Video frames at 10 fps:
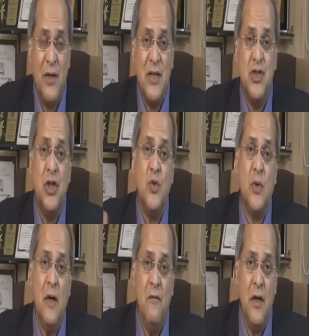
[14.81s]
potential to
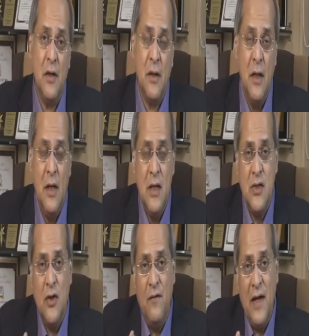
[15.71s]
convert.
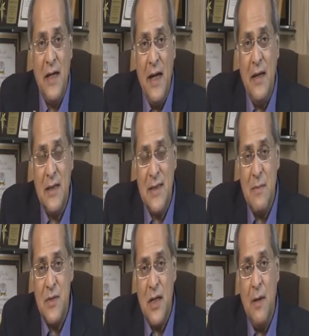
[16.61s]
So if I take a
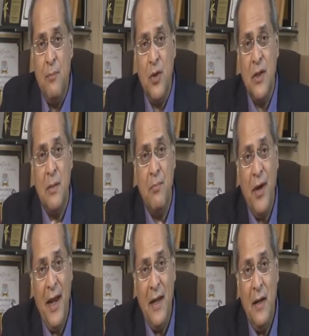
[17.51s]
stem cell and put in the
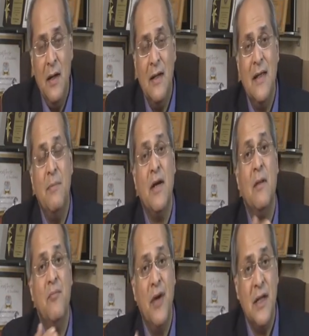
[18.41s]
brain, they
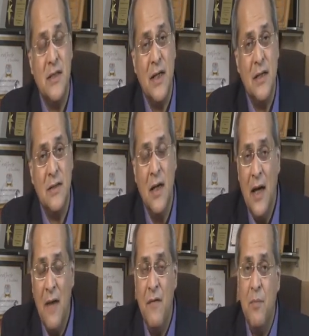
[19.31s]
become brain cells.
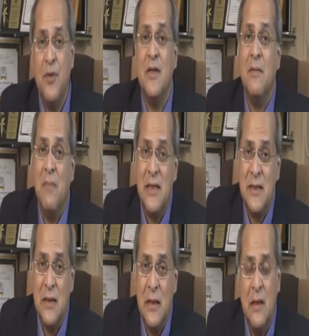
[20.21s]
If you put in the
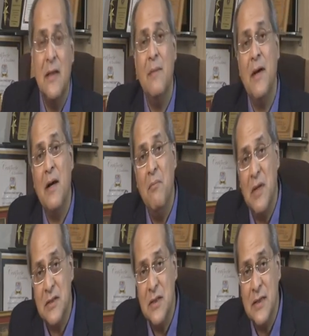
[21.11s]
muscle, they become
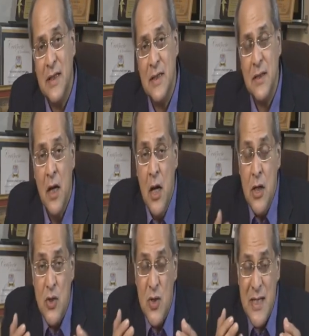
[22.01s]
muscle cells.
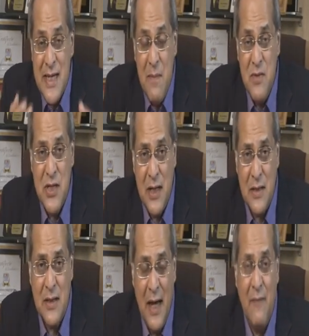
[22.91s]
So stem
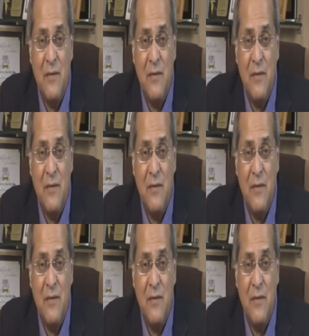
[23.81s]
cells